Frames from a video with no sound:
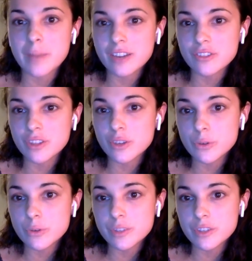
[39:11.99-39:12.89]
Spanish that you
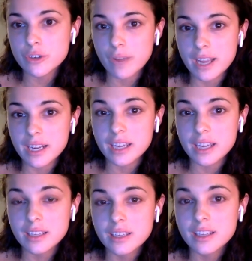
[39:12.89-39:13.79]
use in your
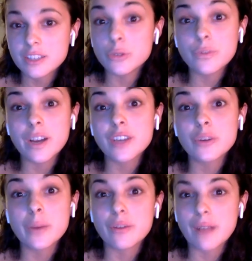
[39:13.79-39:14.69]
writing? Do you find
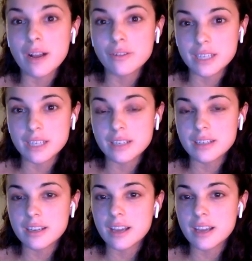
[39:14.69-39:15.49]
a way around it?